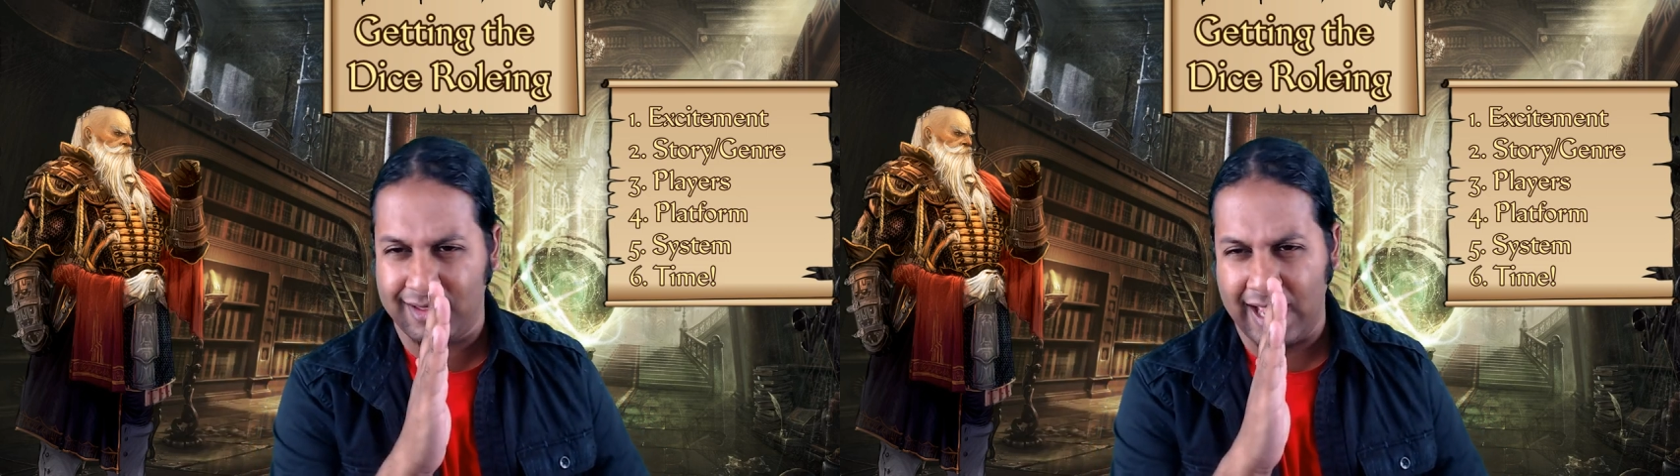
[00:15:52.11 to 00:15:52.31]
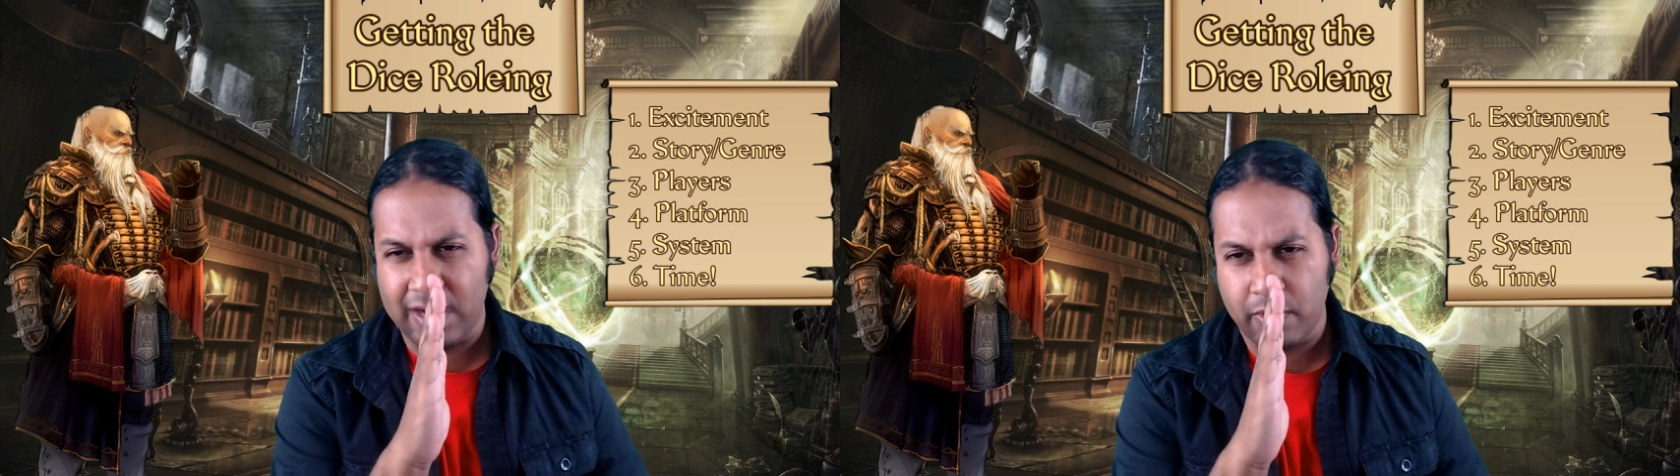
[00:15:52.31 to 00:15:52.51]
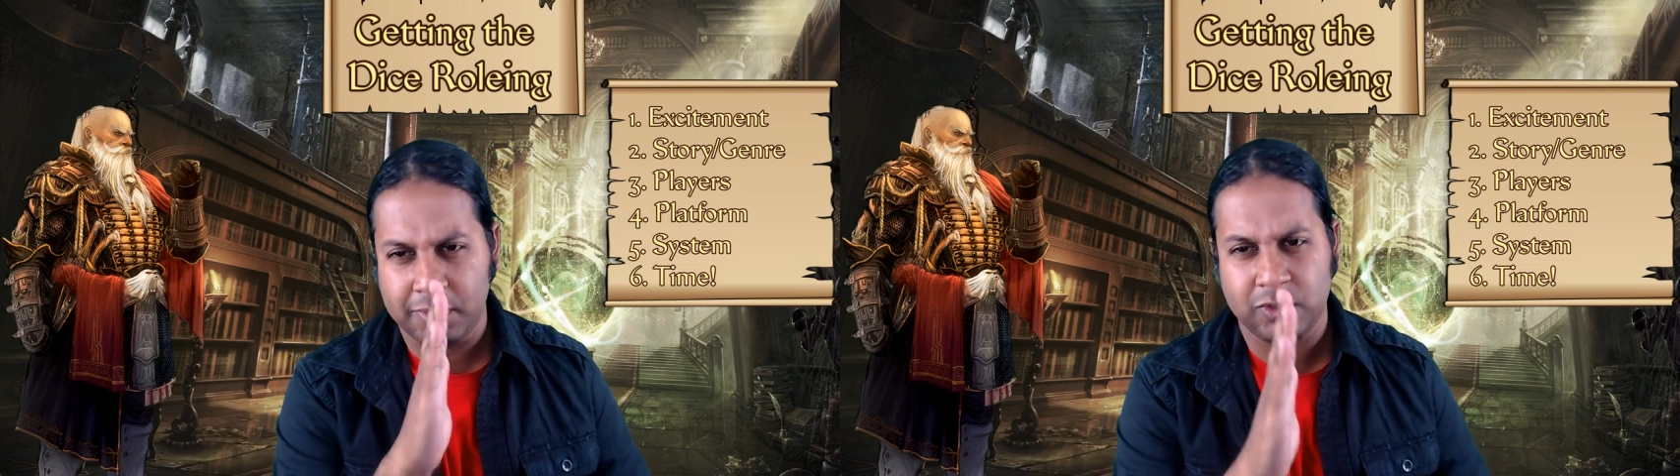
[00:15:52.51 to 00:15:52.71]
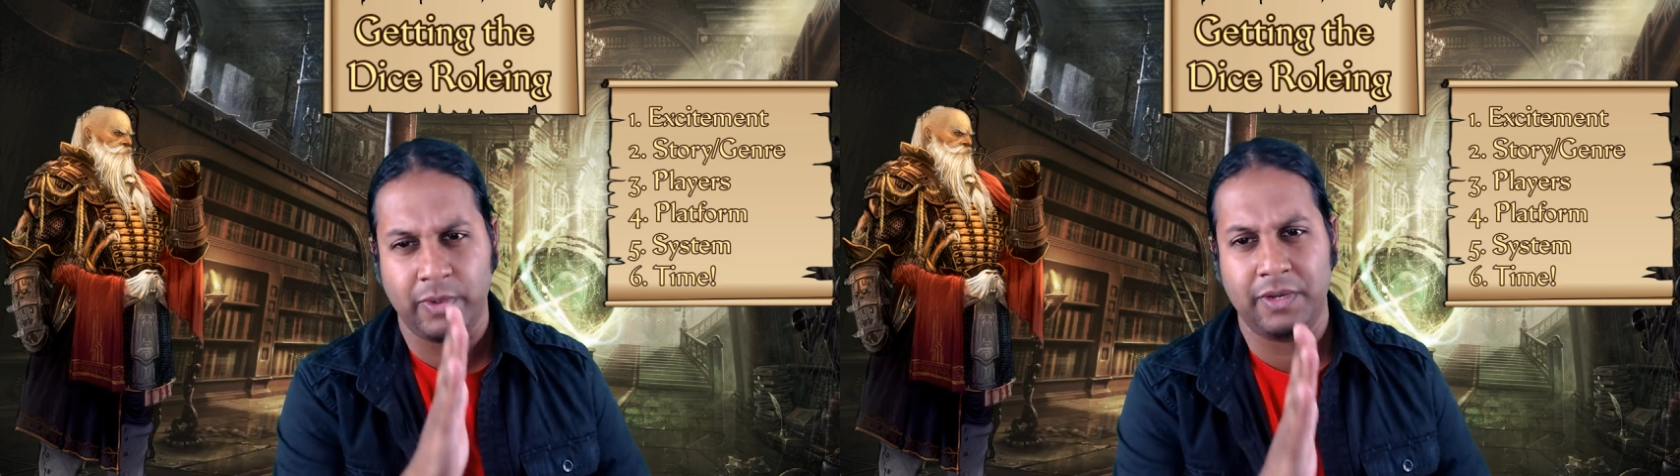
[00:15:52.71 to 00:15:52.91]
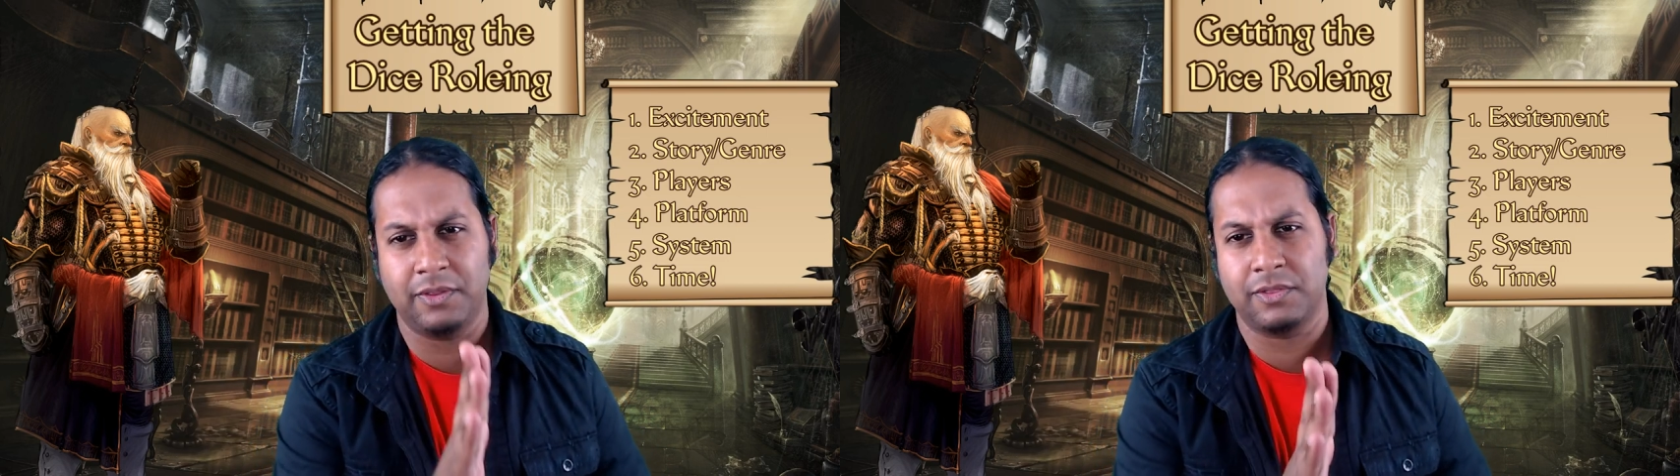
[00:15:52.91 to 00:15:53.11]
anywhere
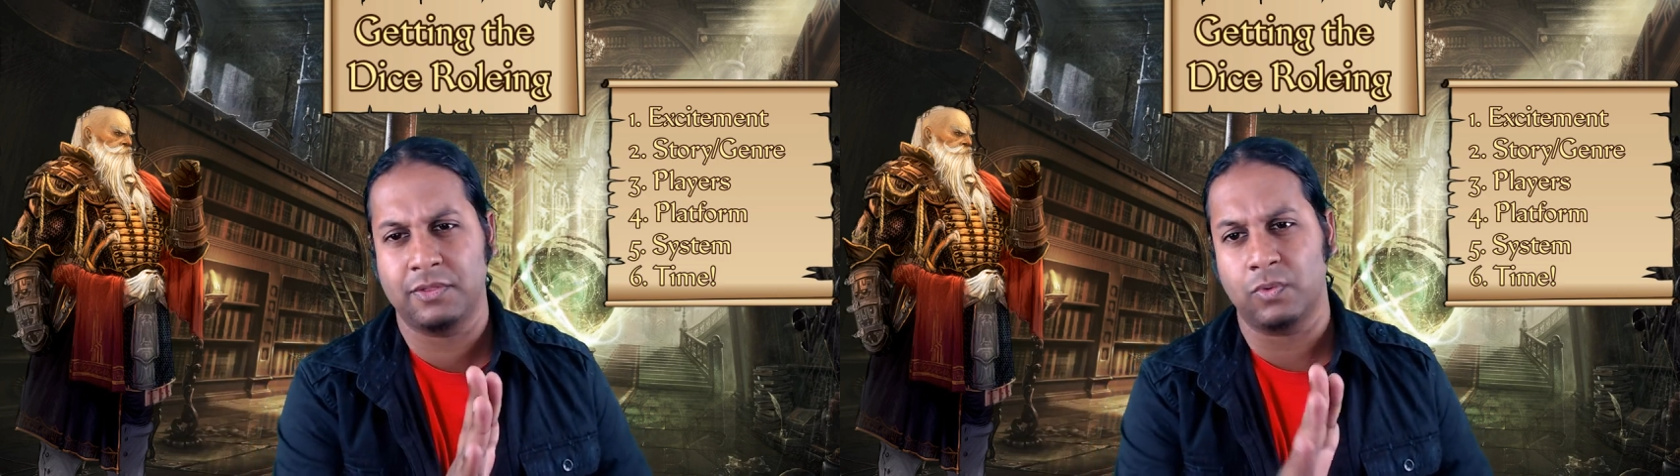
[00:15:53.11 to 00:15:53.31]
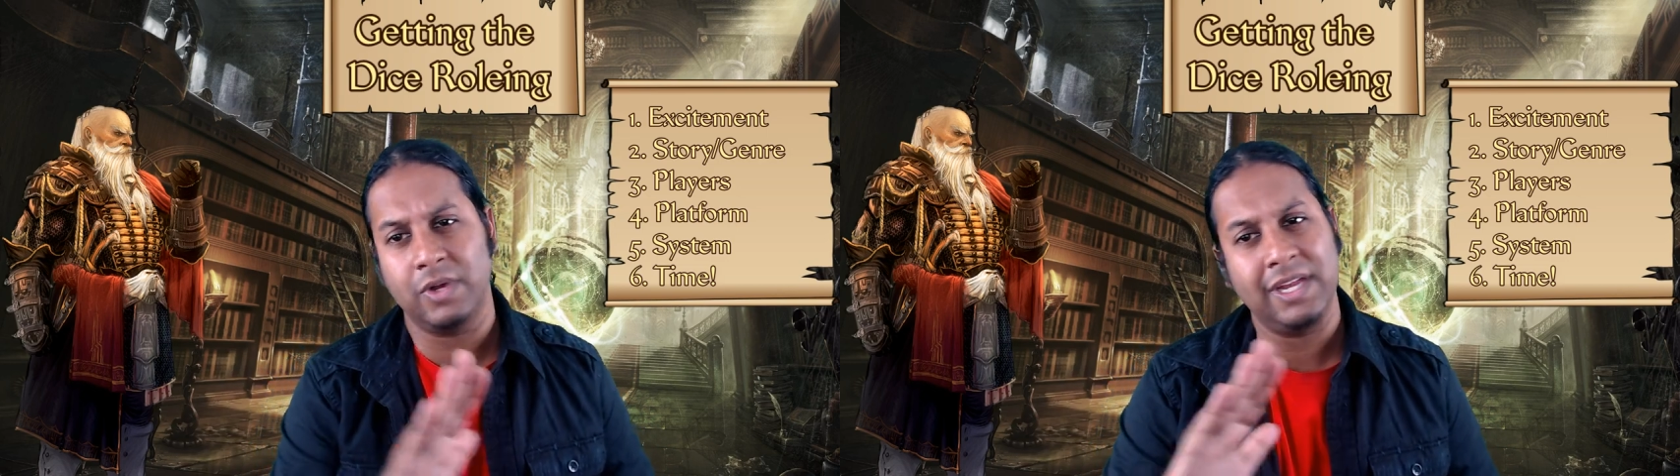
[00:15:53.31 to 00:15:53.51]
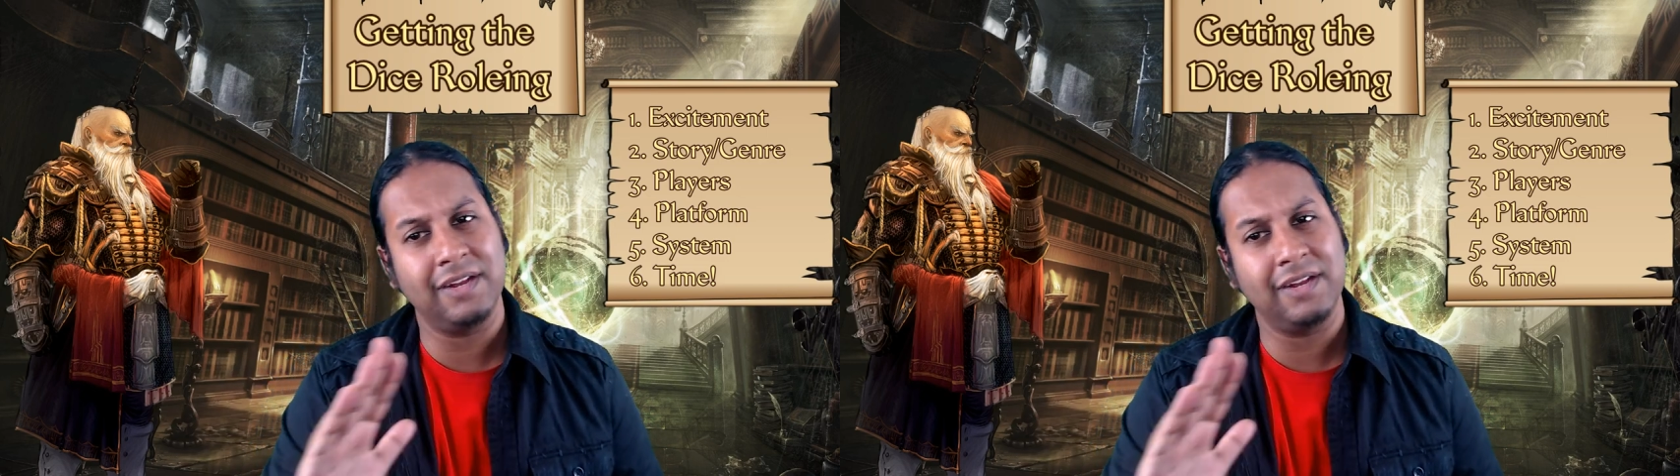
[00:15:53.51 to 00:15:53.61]
between three